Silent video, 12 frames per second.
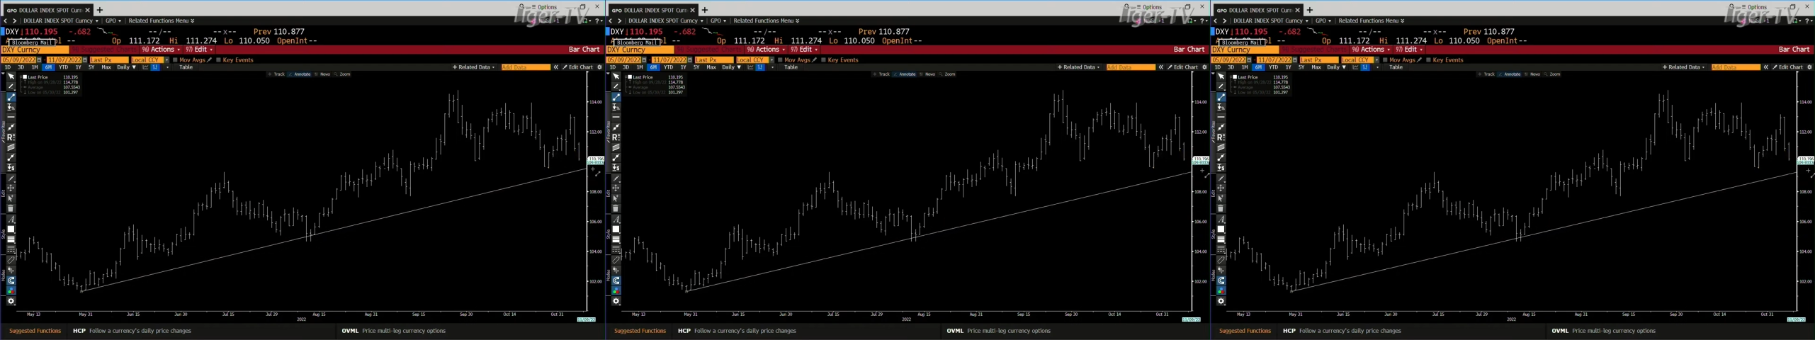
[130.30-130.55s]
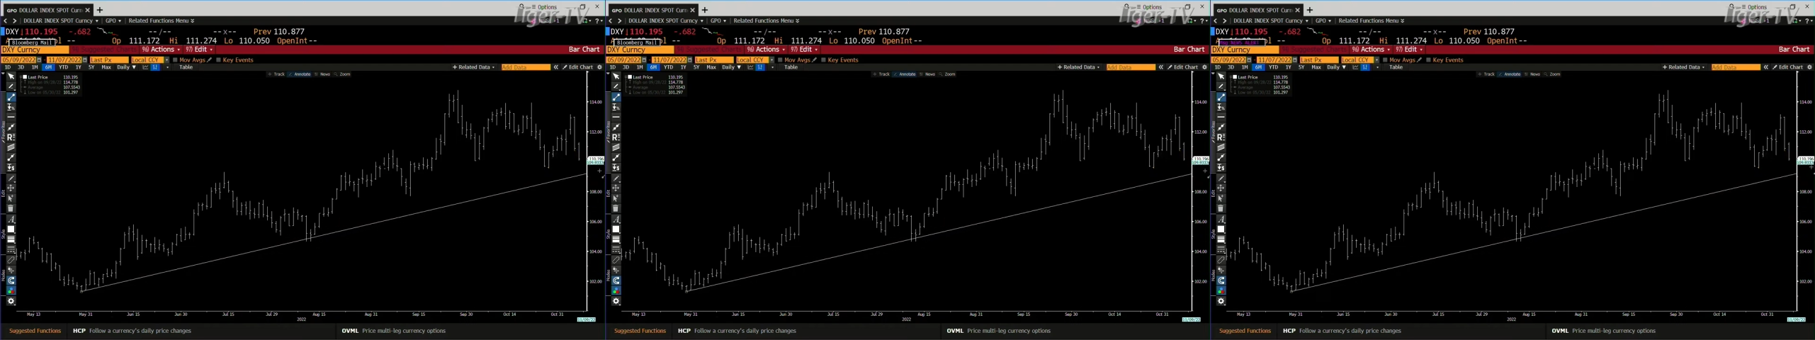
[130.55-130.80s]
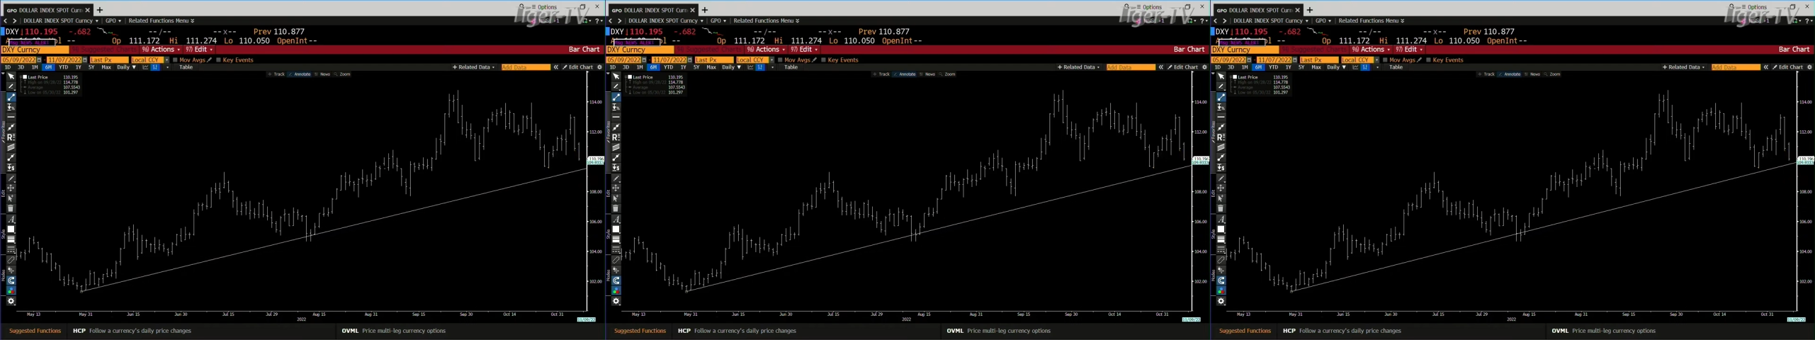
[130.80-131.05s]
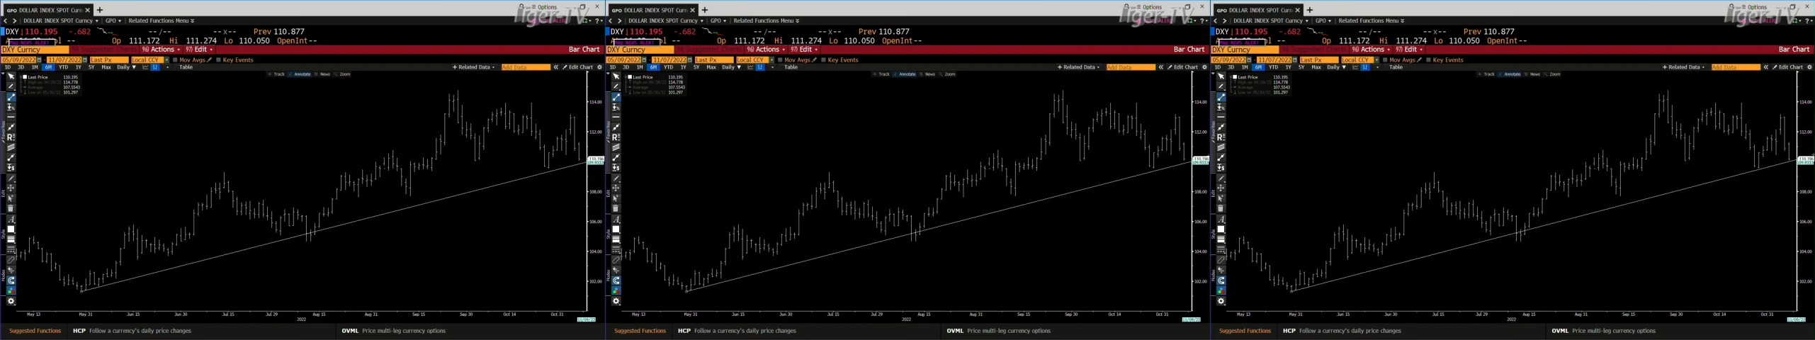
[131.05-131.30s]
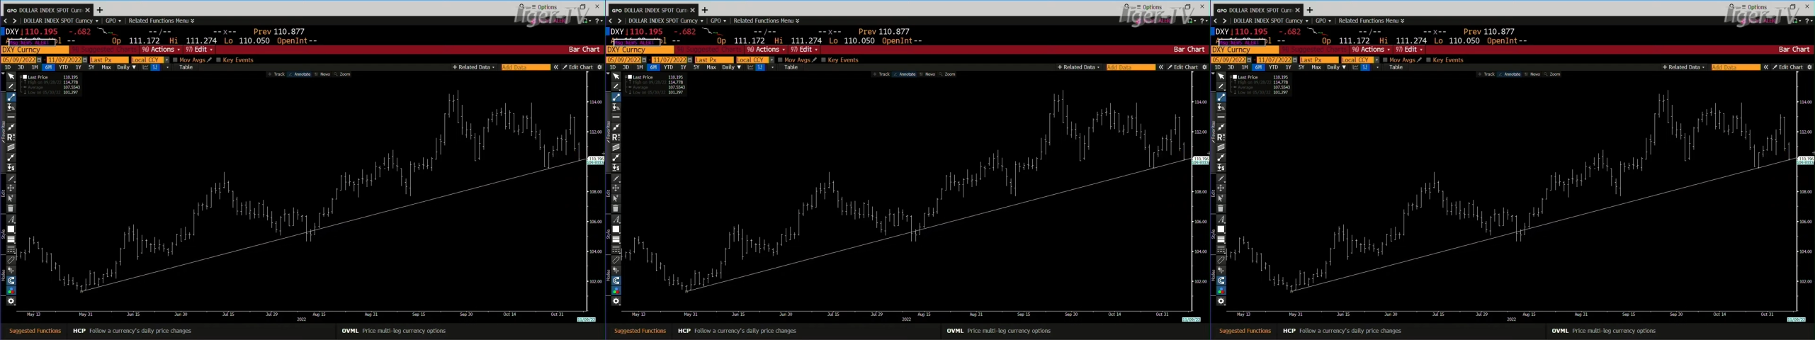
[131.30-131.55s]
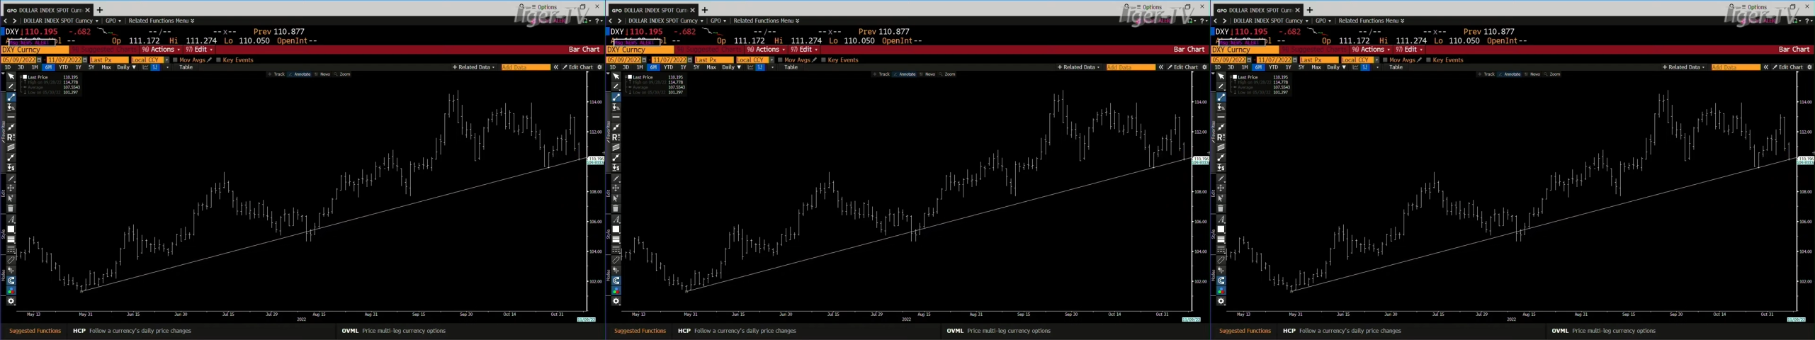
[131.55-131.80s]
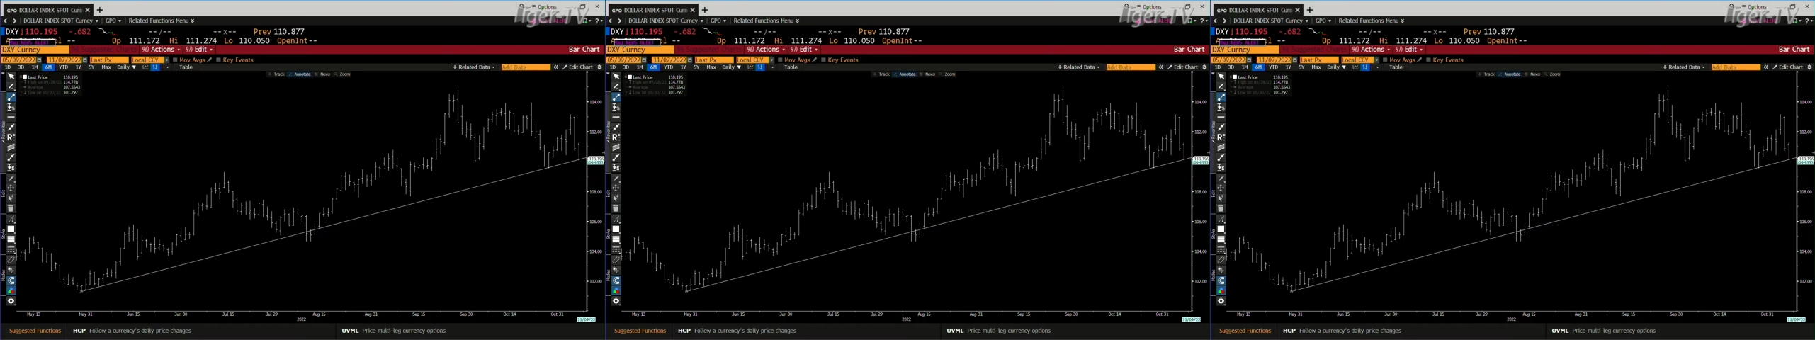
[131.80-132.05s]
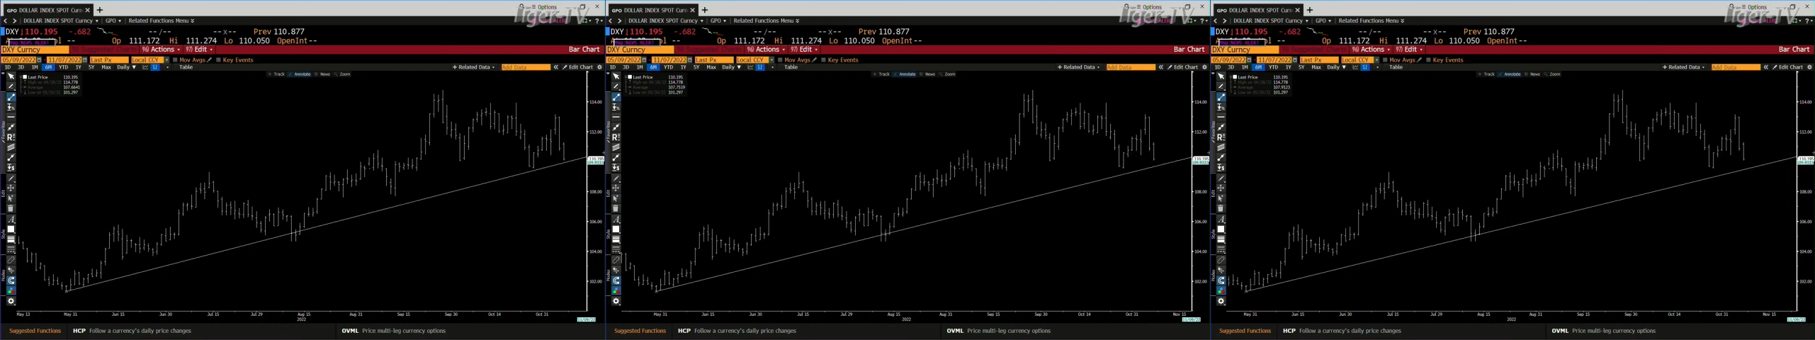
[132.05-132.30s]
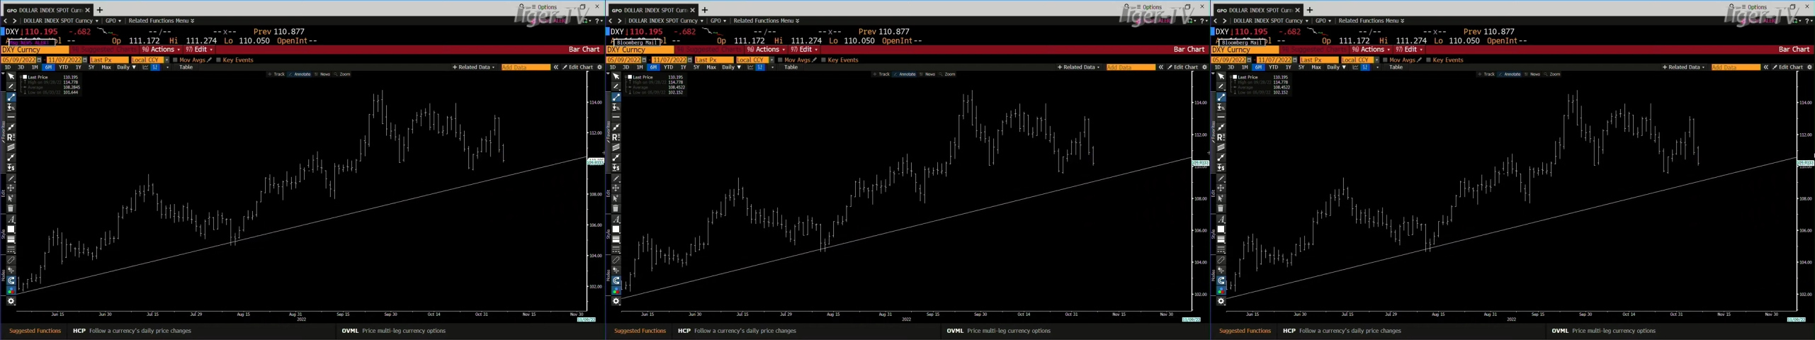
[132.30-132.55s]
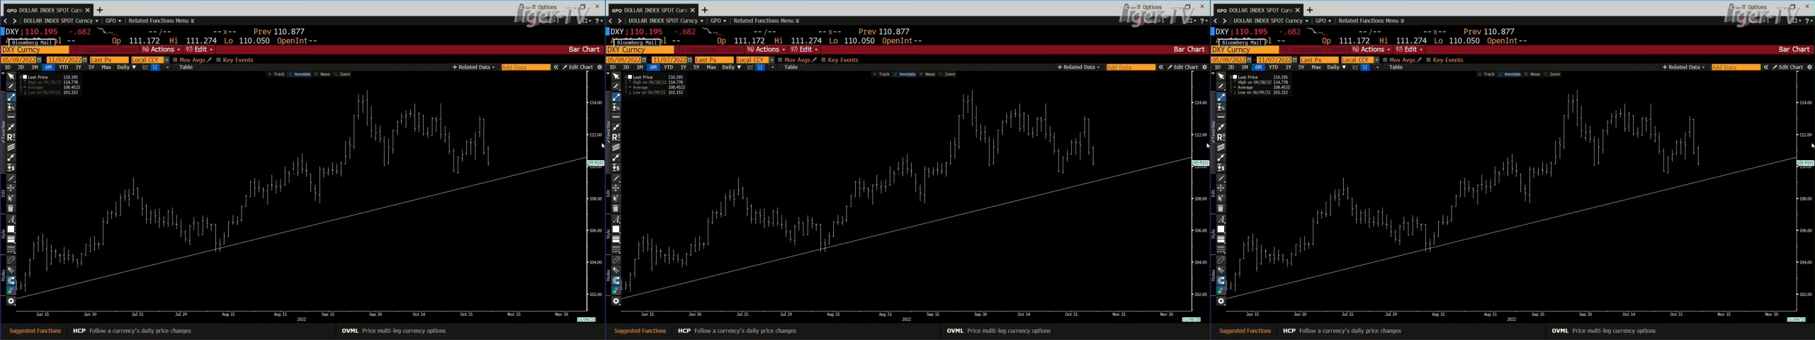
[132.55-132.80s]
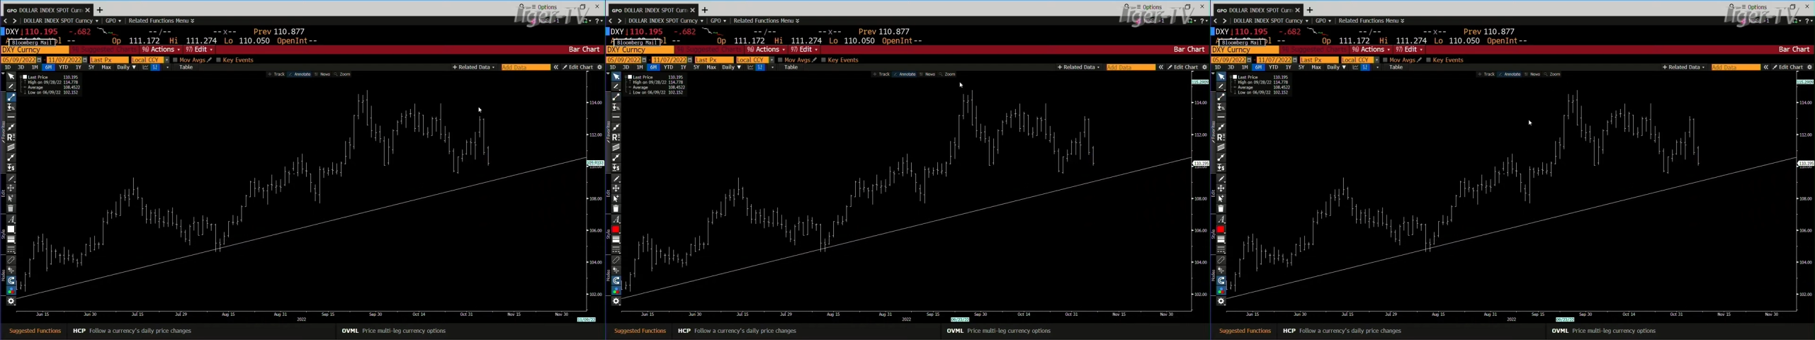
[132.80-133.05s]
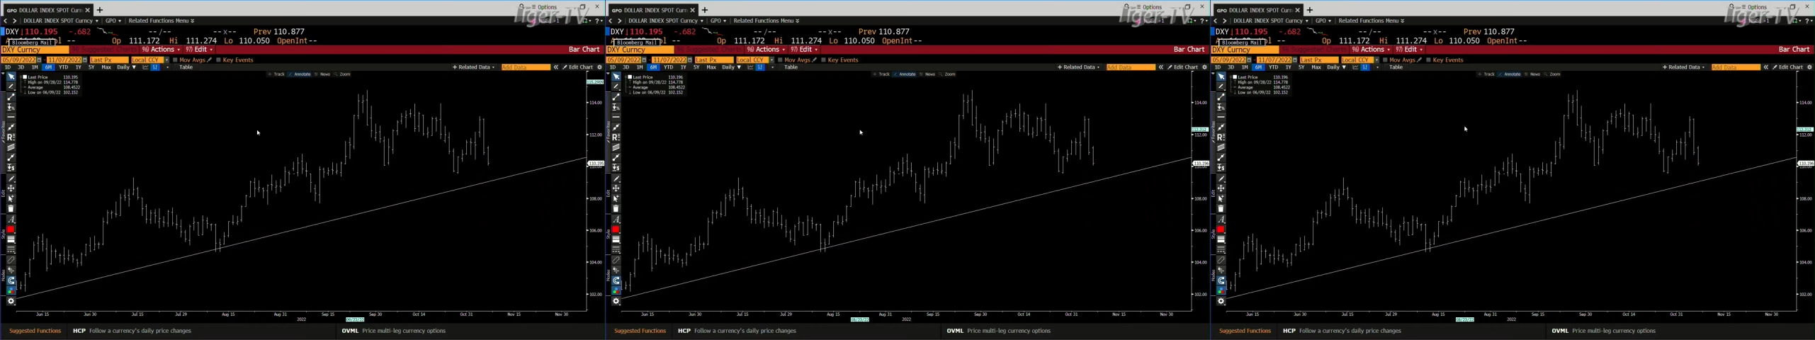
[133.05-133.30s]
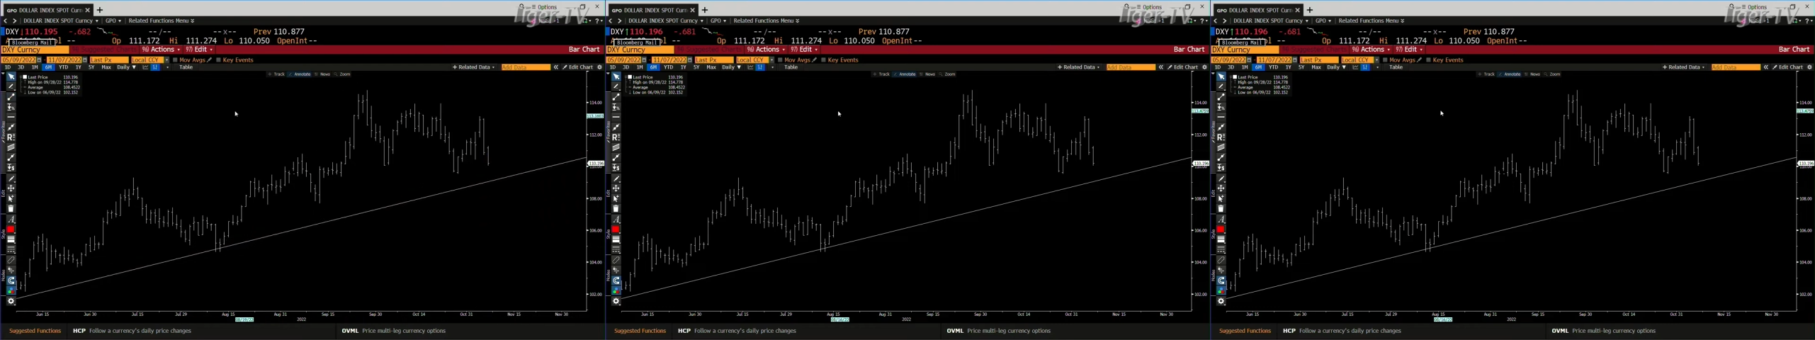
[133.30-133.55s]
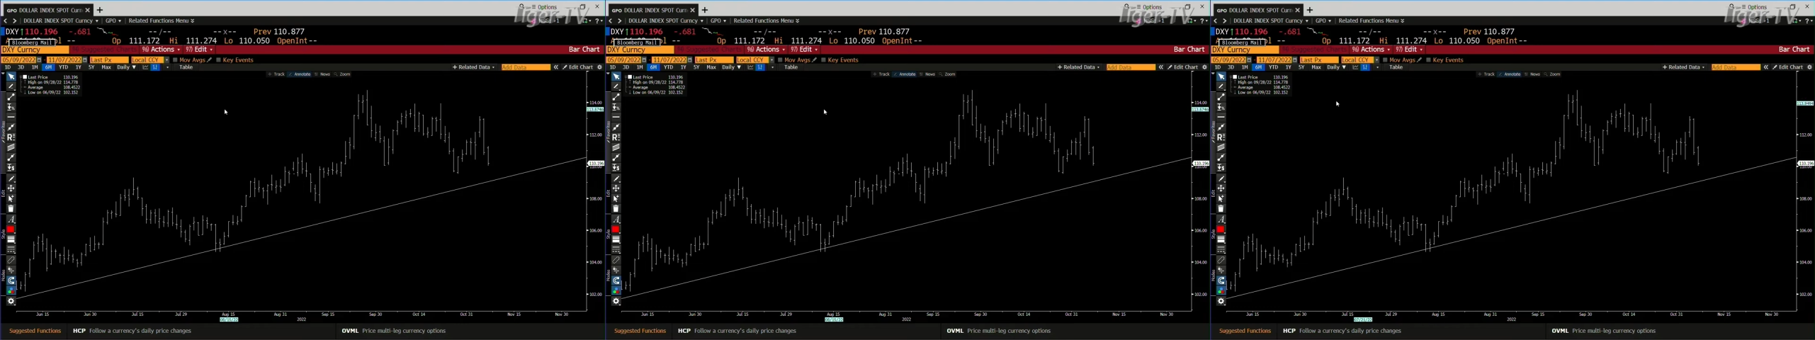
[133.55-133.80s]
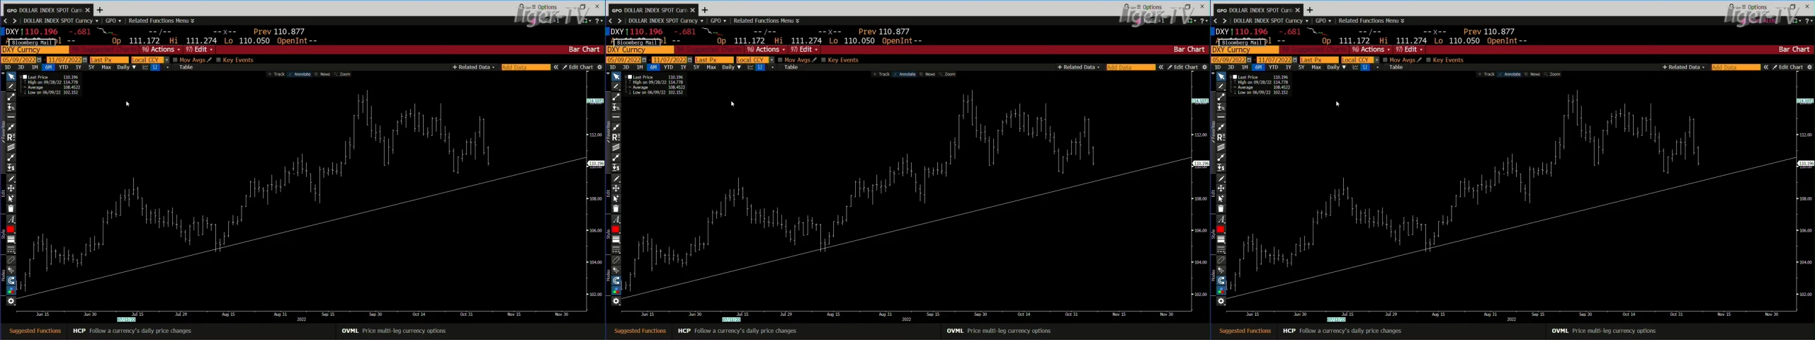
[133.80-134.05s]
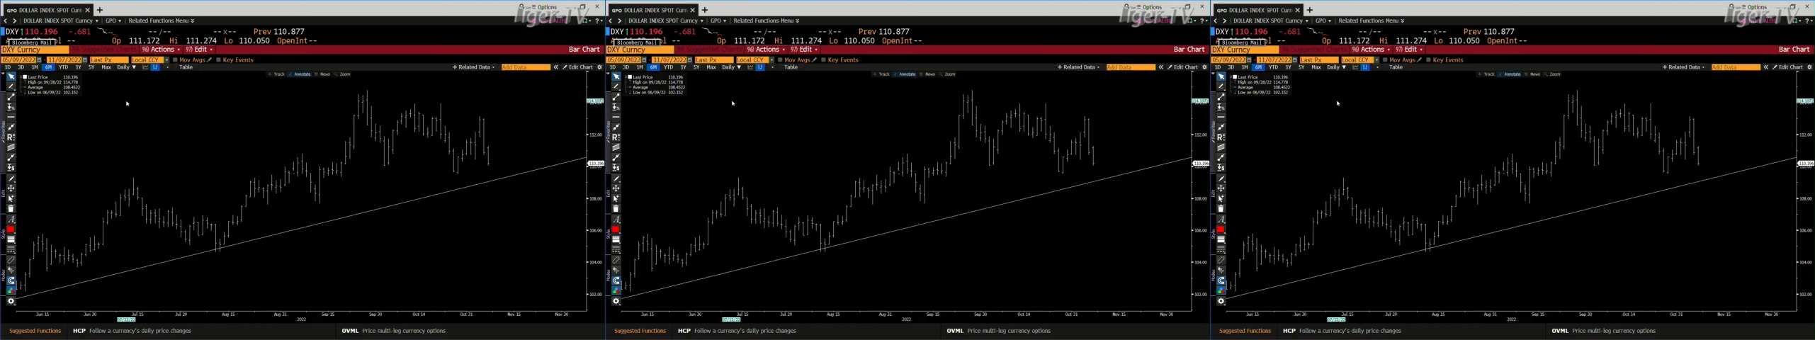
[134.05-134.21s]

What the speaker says: Nobody's mouth can be seen.